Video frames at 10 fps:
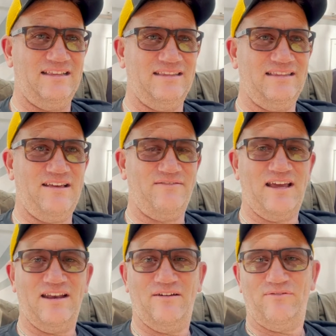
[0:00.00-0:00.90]
another day,
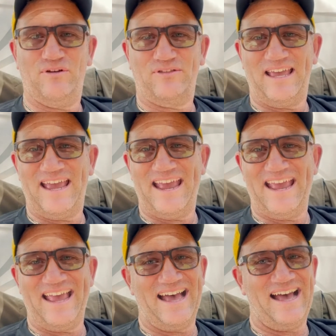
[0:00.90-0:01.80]
another vlog there.
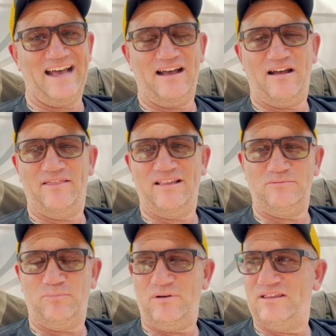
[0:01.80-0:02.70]
That's
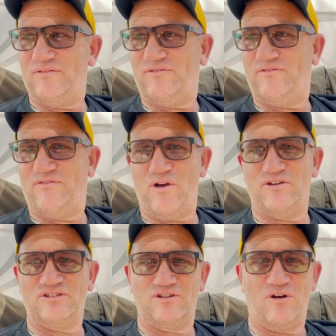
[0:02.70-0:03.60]
probably the
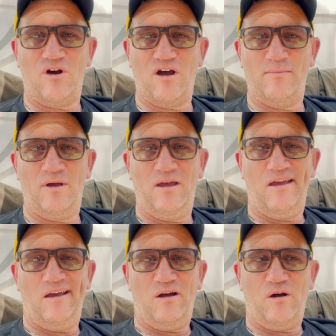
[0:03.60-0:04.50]
first time
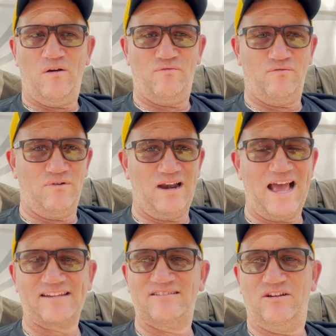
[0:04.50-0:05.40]
I've
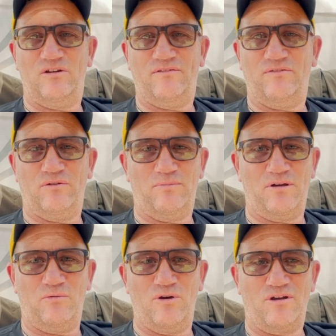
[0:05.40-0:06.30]
relaxed and not thought about
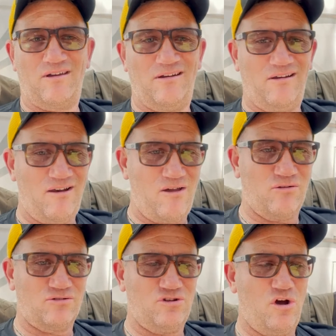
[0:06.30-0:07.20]
work in a long
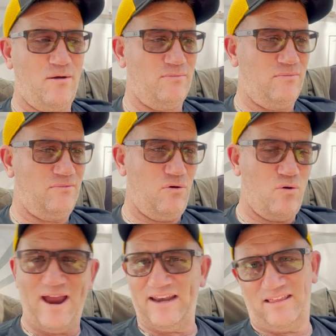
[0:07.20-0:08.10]
time or
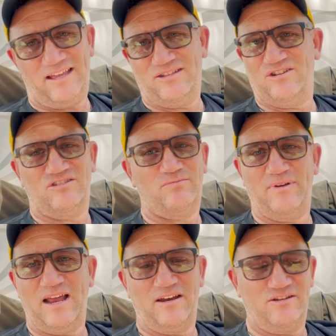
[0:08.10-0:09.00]
anything, just been
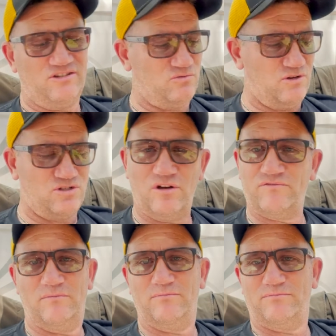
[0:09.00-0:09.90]
able to switch off
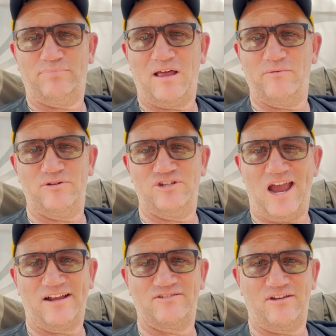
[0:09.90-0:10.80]
and play with
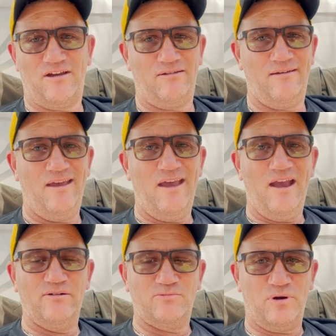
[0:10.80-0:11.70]
Jack. So it
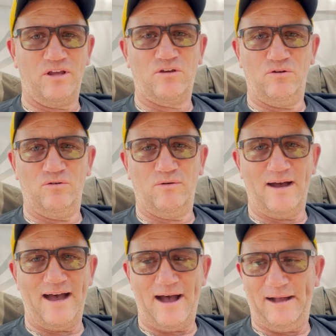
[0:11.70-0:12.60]
was pretty cool.
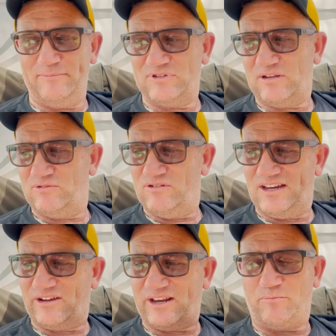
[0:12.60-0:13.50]
So I'm really
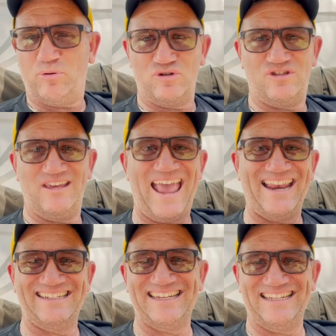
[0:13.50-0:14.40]
not going to push the
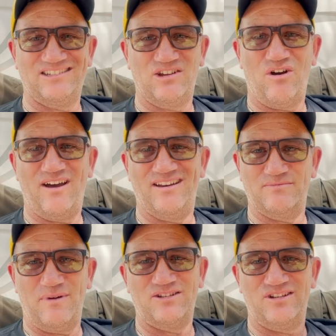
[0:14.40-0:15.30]
editing side as
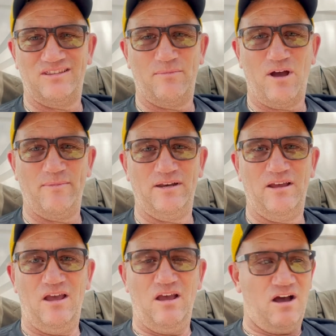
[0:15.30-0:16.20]
much at the moment.
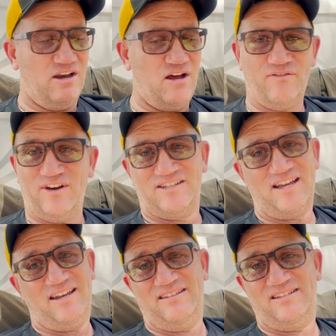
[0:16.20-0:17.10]
I know I've got a
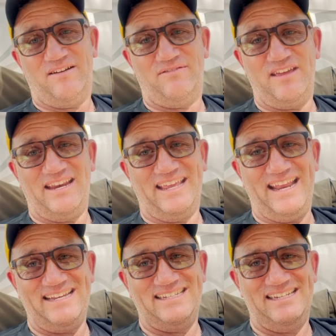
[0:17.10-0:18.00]
ton of stuff there to get
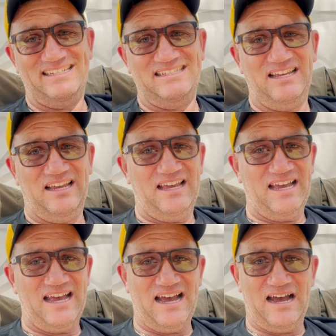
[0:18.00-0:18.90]
out to you.
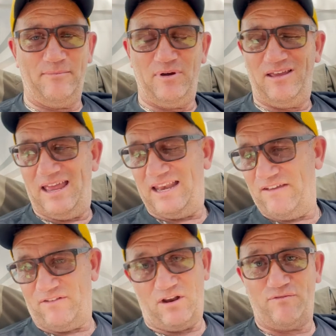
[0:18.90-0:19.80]
And
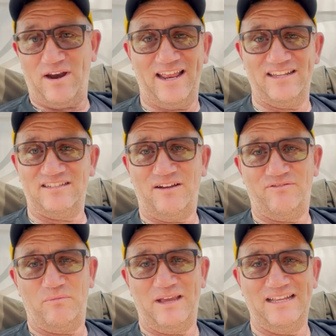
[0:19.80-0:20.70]
even I've run out of stuff
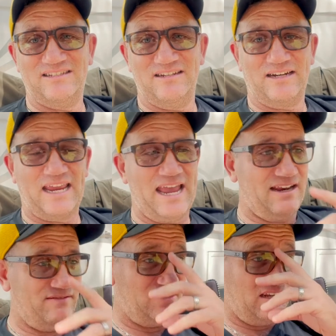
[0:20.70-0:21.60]
on the Insta account
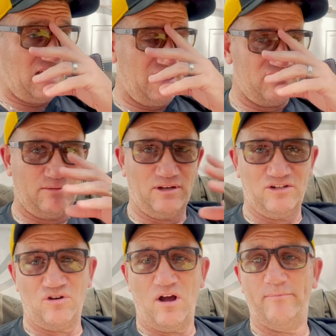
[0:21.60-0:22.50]
today, so I'm going to
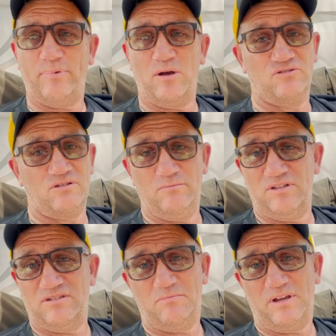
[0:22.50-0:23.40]
try and post some
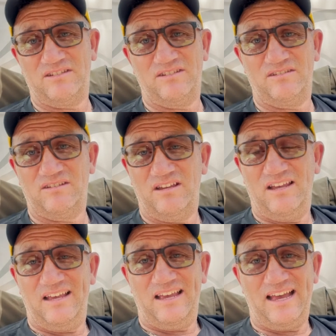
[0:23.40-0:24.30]
bits and pieces
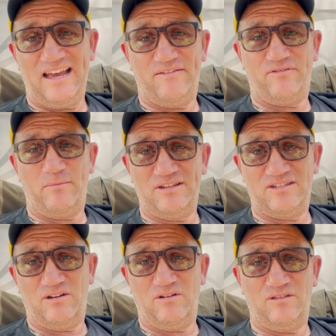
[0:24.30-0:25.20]
from
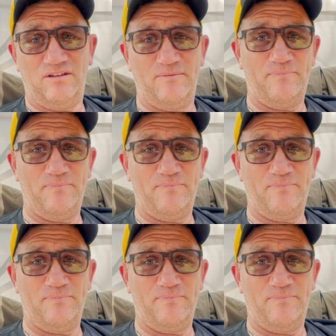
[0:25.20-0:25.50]
Insta on